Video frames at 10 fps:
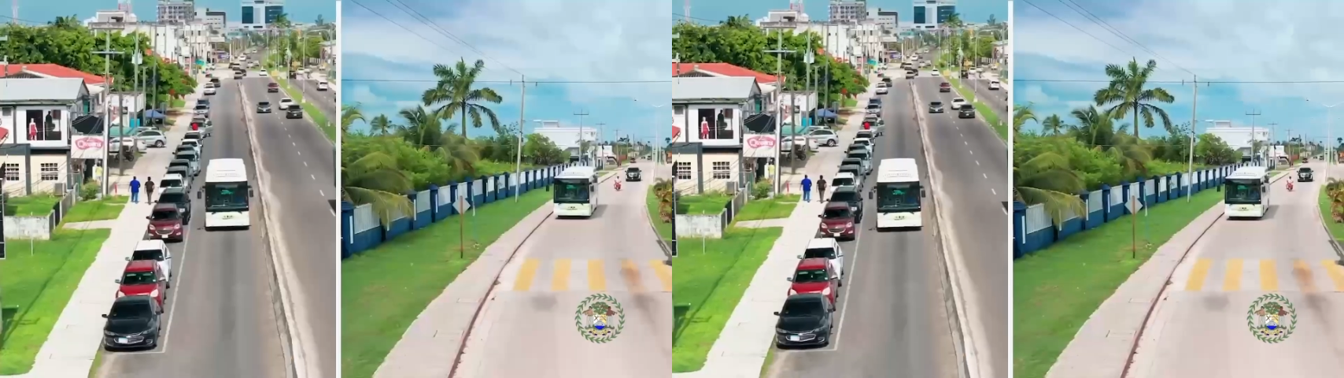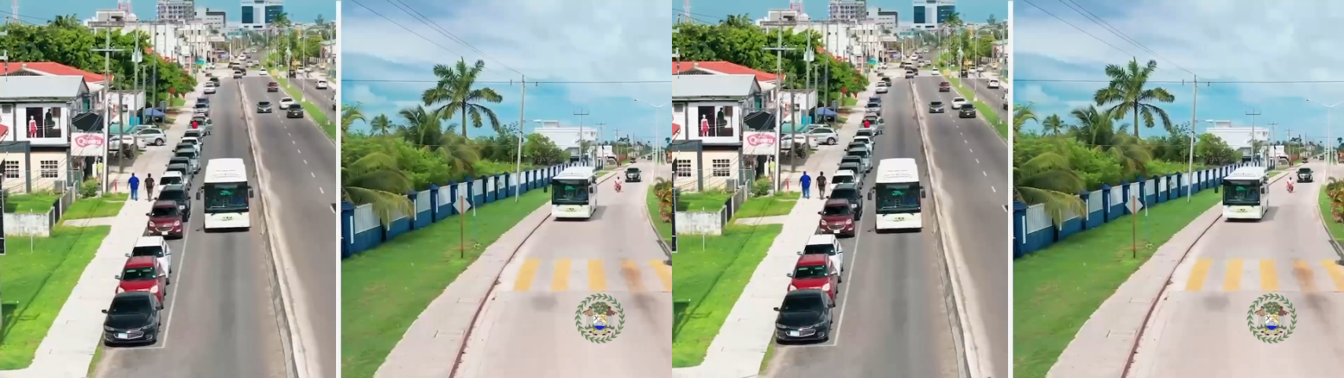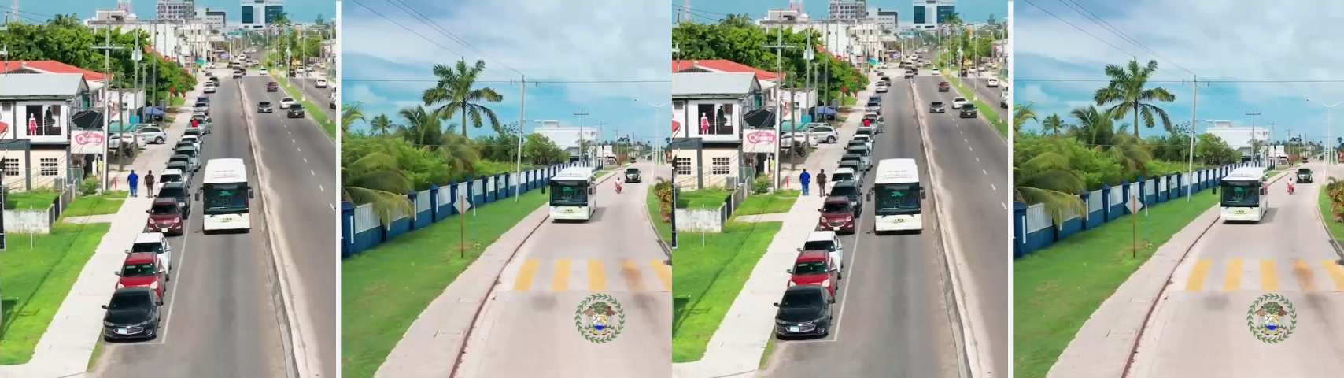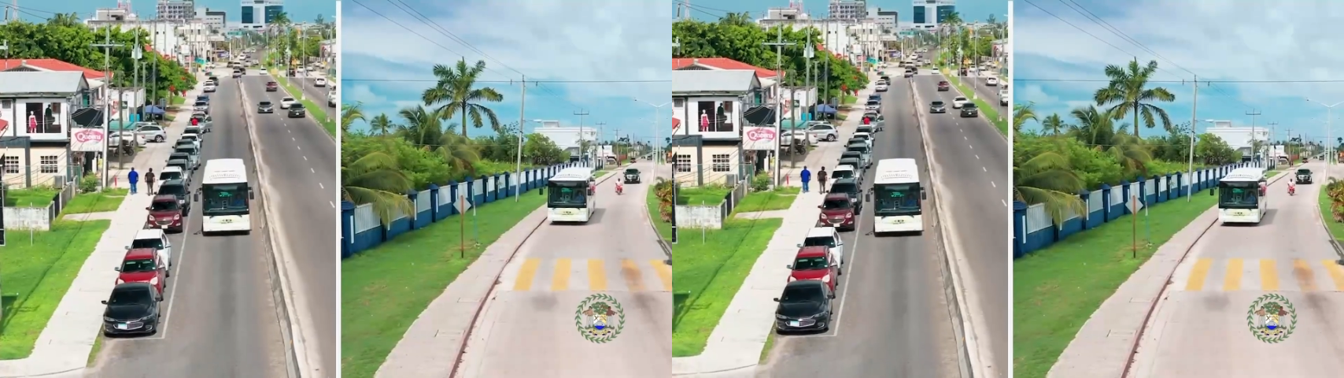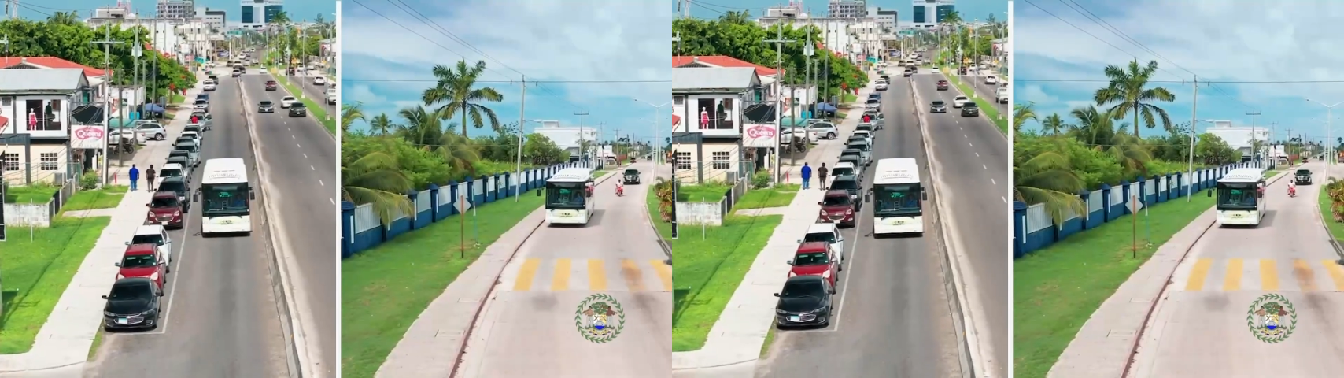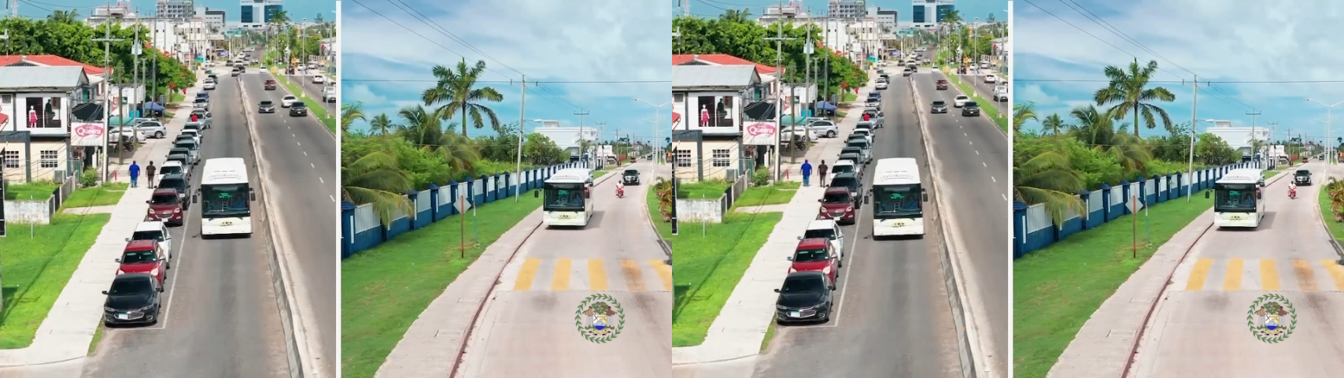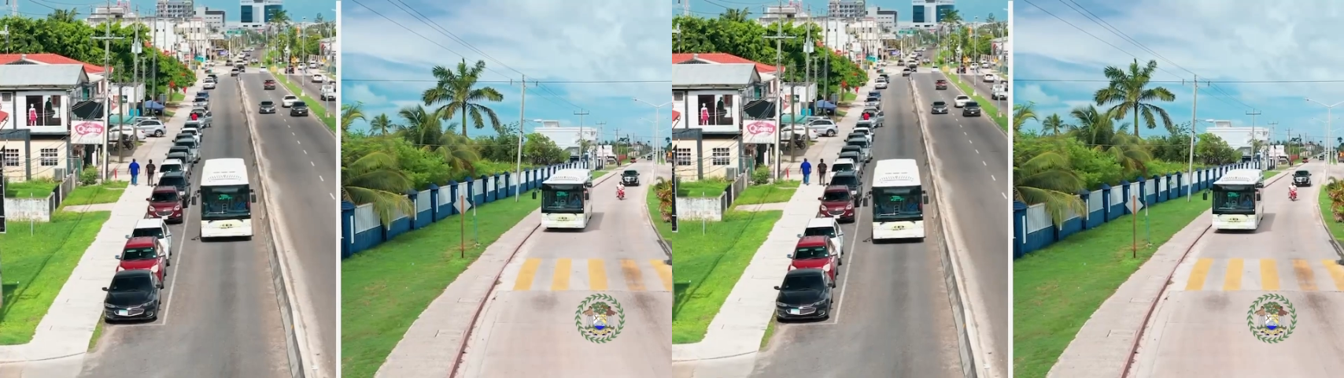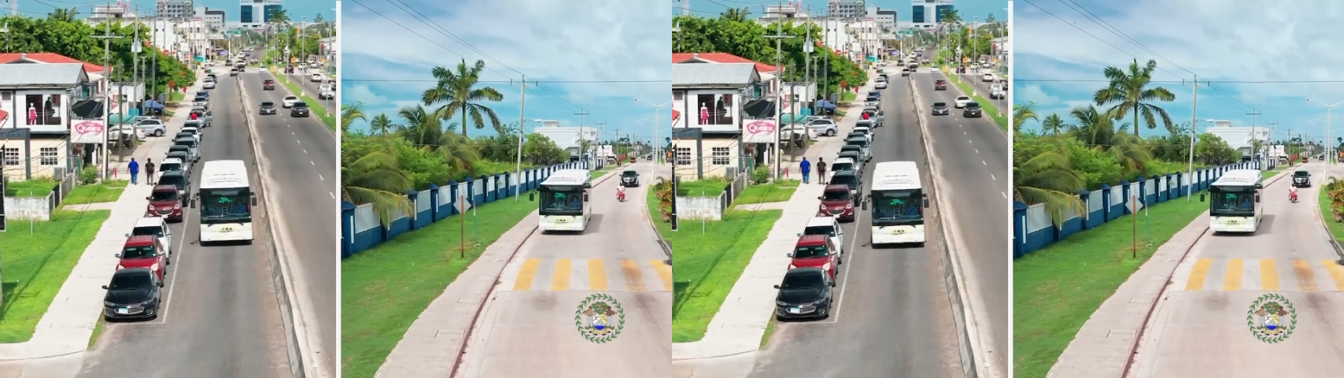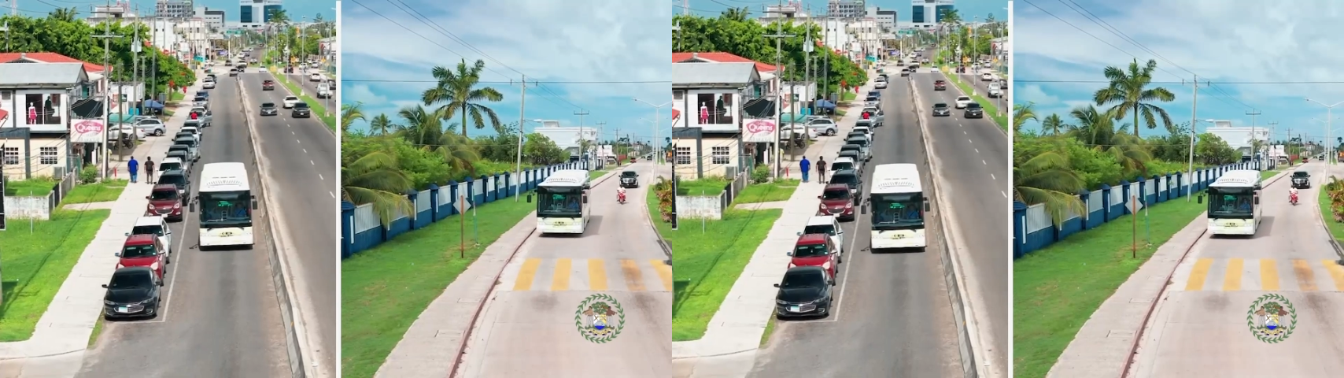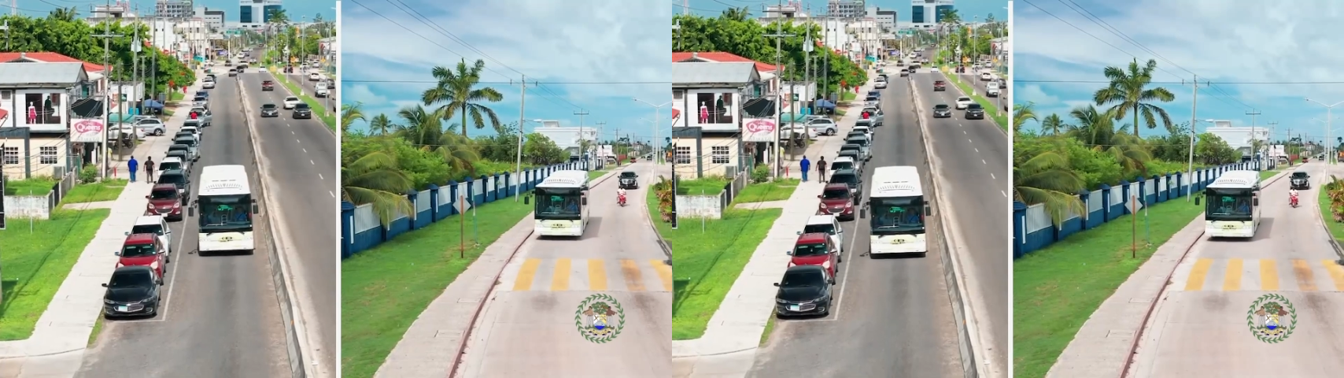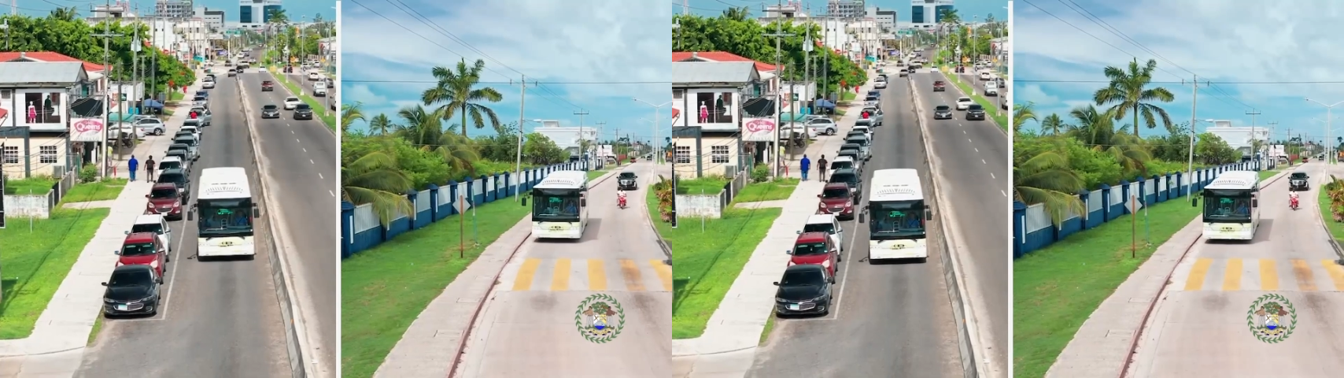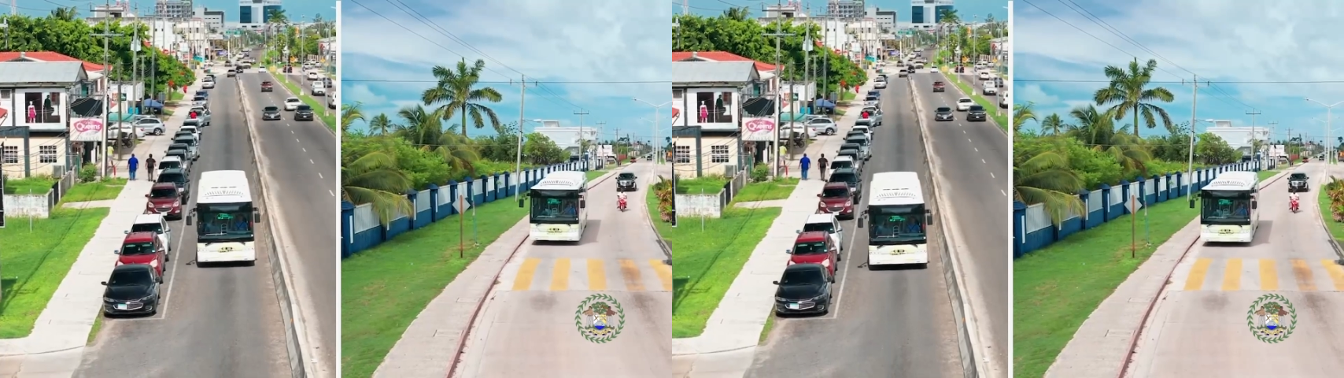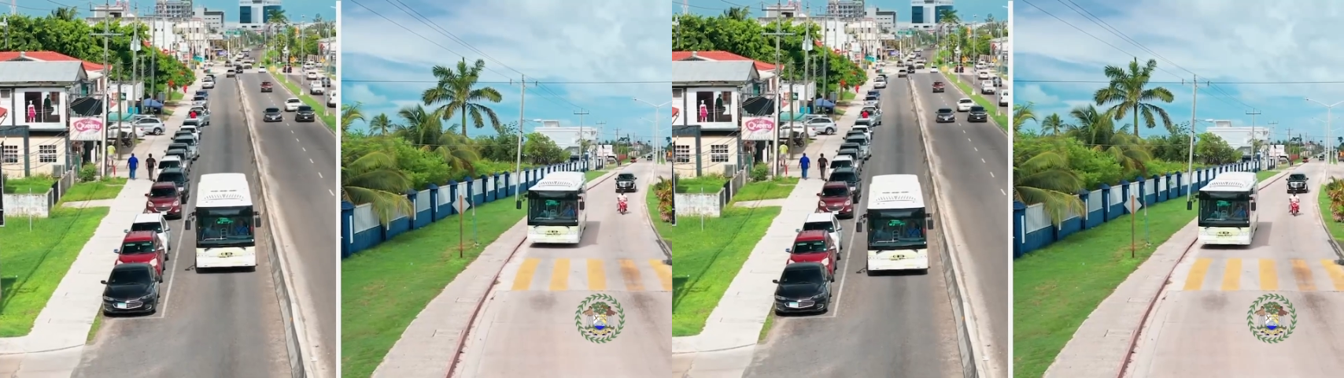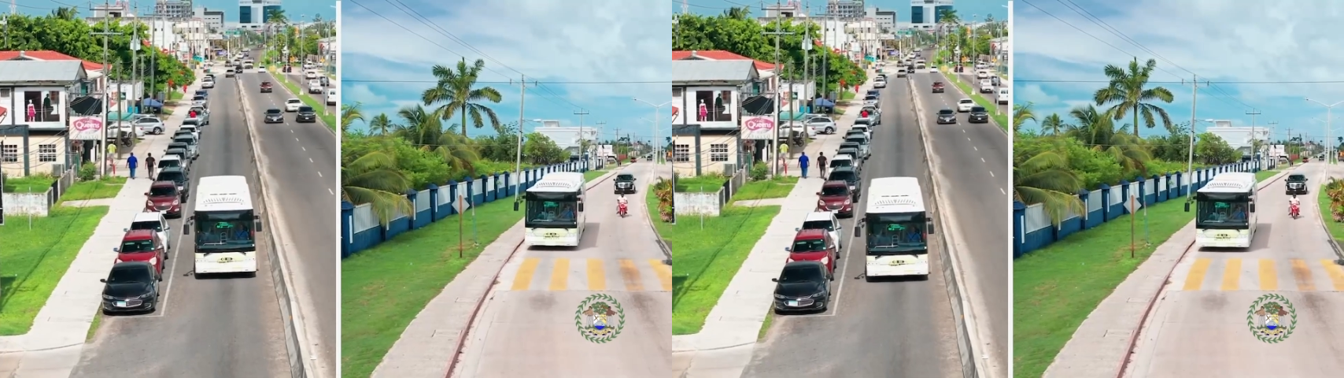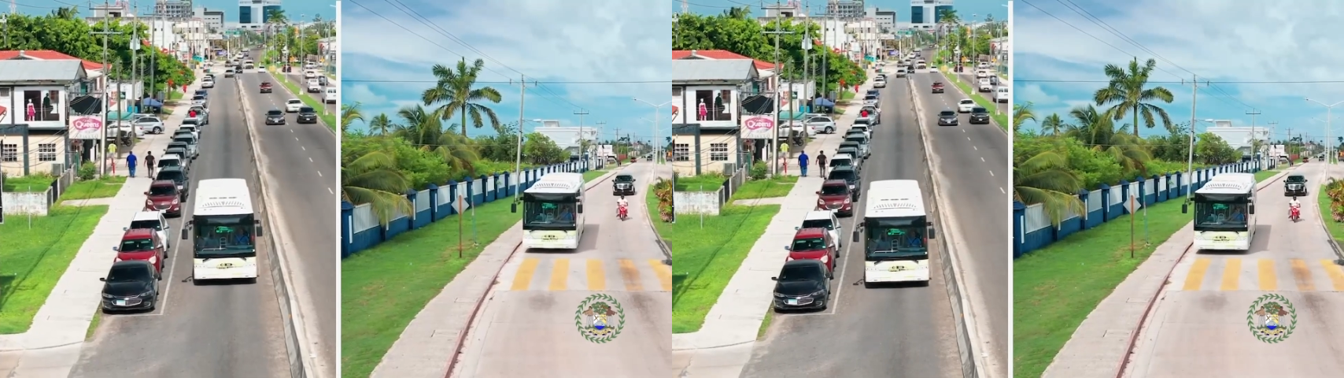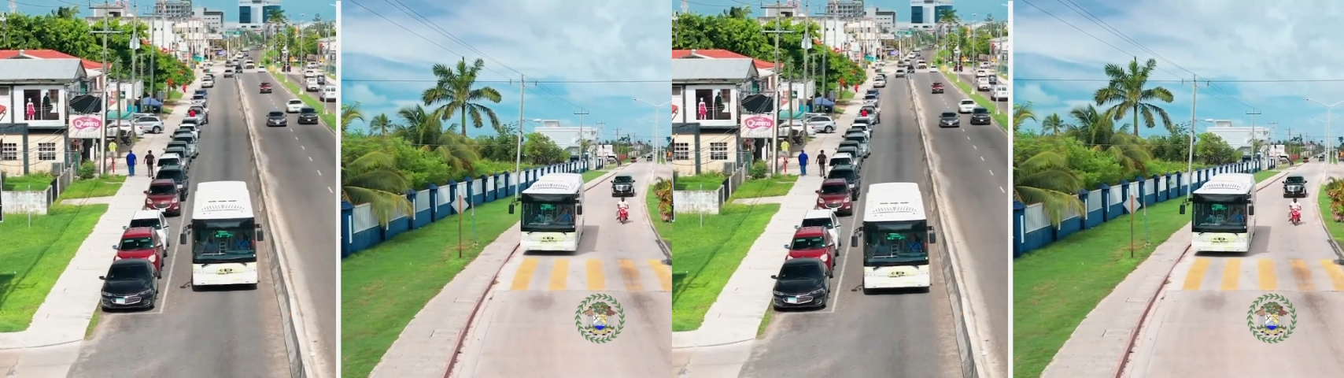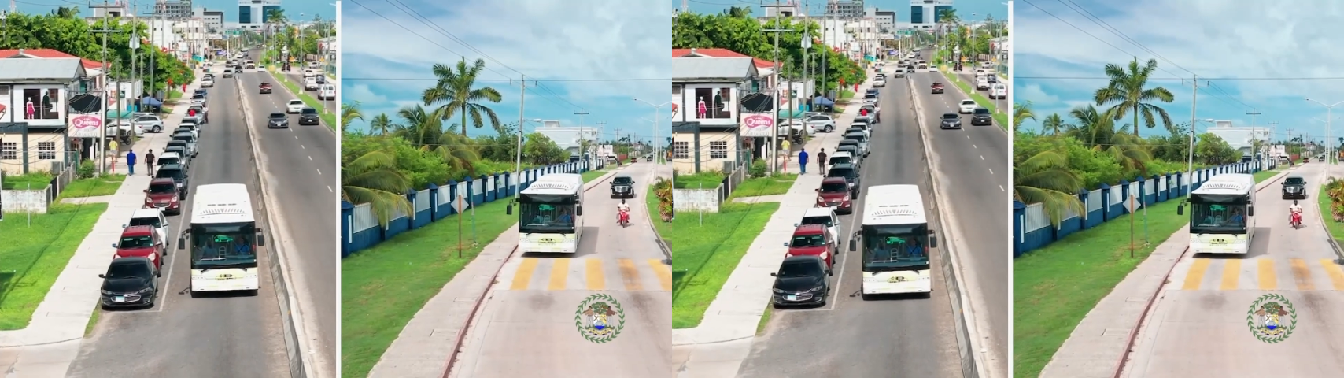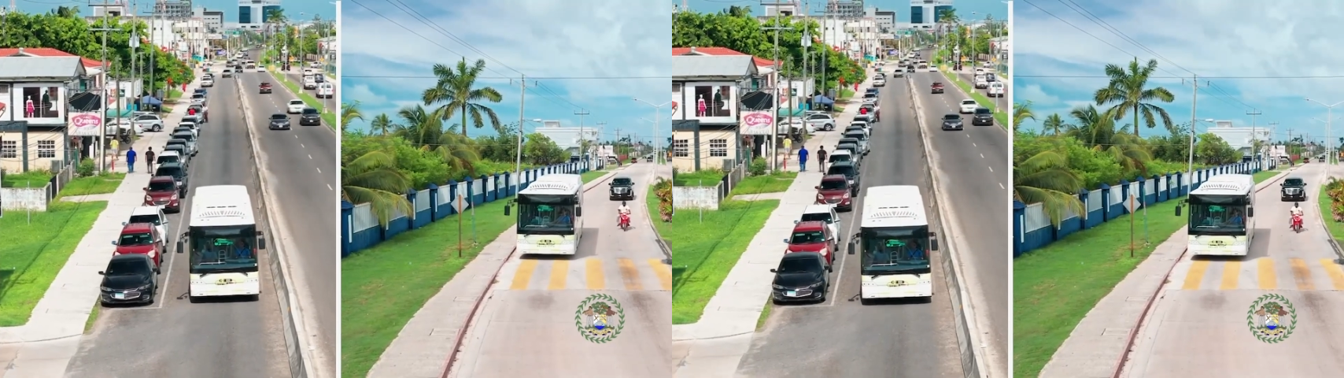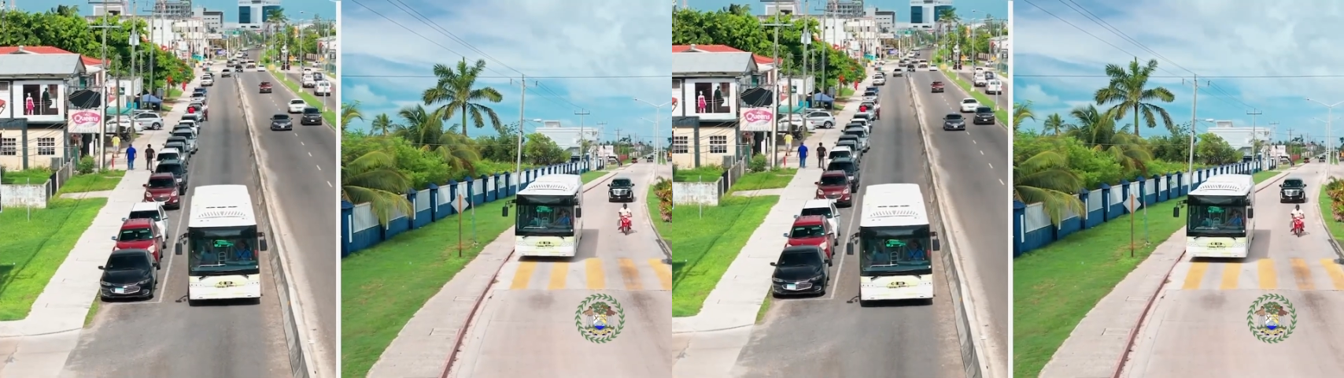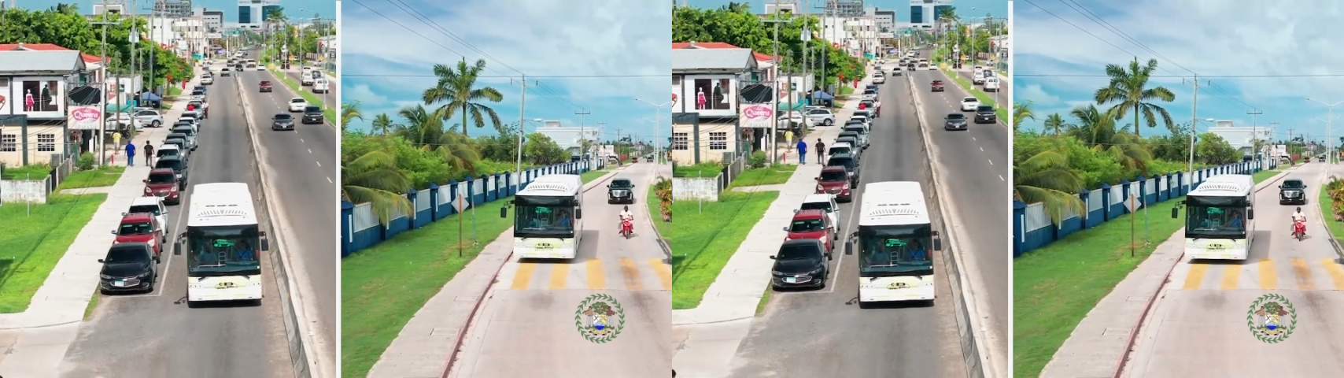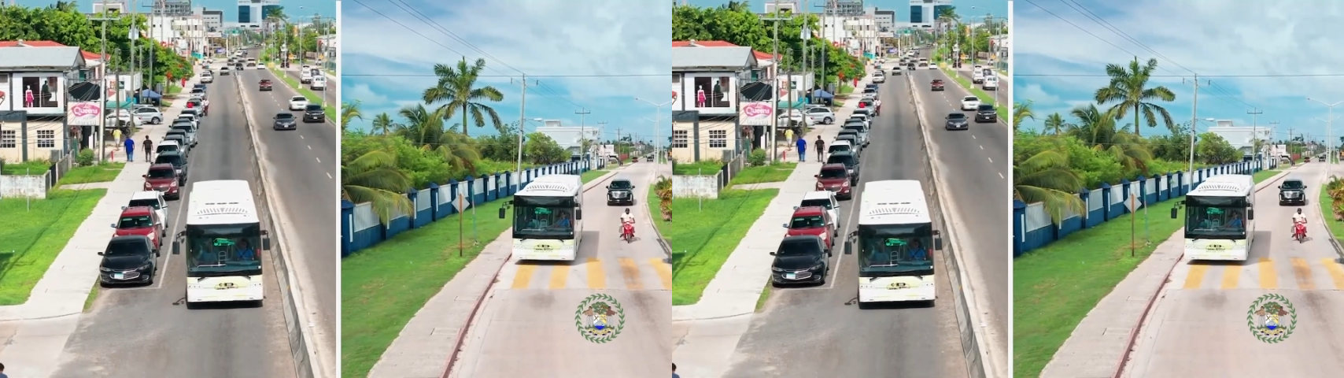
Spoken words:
Nobody's mouth can be seen.